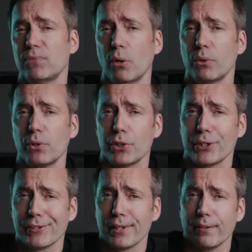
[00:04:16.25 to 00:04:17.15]
Don't
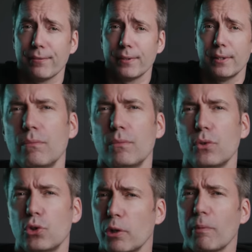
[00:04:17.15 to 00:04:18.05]
torture yourself.
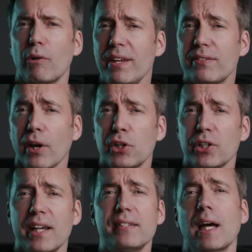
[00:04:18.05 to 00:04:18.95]
During my
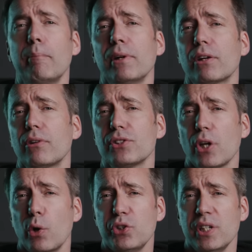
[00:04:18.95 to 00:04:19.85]
research, I stumbled across
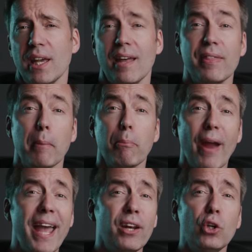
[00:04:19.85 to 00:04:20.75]
OSEE and their
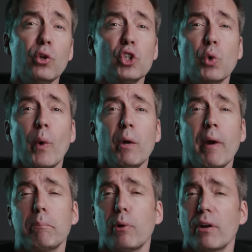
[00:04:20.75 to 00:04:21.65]
brand new
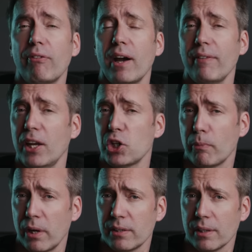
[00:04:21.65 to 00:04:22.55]
21.5-inch
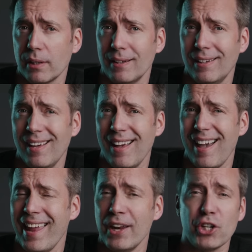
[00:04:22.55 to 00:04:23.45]
monitor.
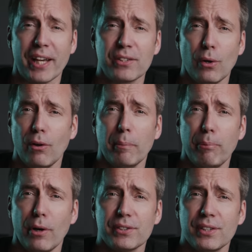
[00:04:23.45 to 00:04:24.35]
And it checks all the
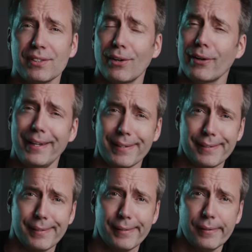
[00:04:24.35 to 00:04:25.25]
boxes on our
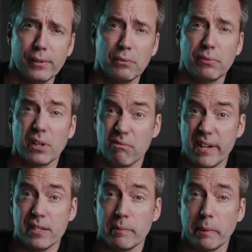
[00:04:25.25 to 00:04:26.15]
list for a
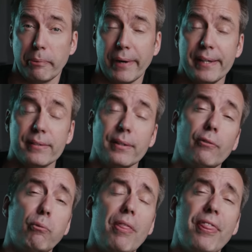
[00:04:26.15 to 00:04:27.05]
reasonable price
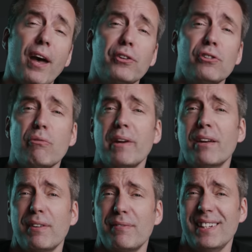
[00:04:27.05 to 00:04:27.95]
of
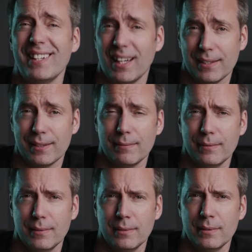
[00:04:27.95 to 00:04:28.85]
$1,350.
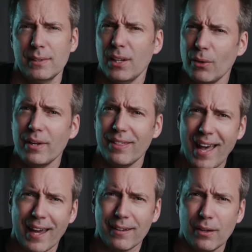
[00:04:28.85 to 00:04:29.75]
Not only
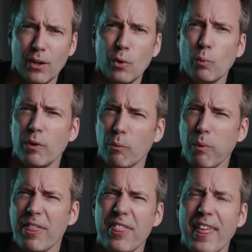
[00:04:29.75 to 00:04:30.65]
that, with
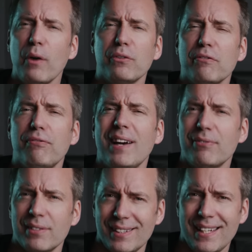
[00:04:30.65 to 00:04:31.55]

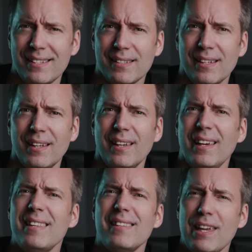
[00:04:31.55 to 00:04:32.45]
1,500 nits,
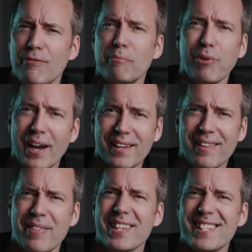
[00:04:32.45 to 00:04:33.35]
it's even brighter
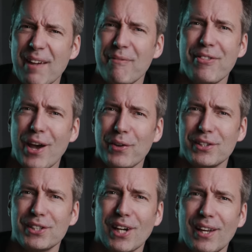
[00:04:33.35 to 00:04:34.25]
than the
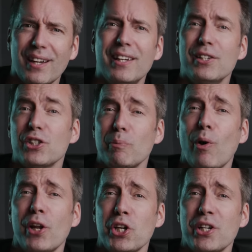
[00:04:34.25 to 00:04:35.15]
$7,000
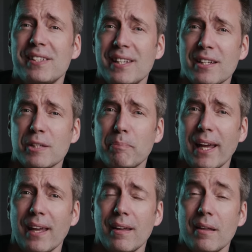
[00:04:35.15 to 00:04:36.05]
small HD cine
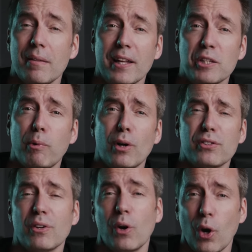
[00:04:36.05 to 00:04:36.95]
display that
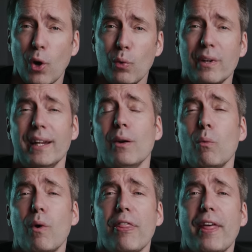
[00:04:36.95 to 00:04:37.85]
sports only
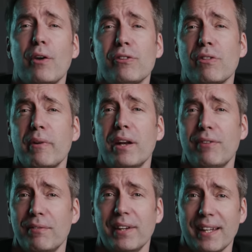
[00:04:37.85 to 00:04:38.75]

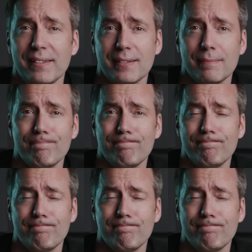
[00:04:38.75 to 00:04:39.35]
1,350 nits.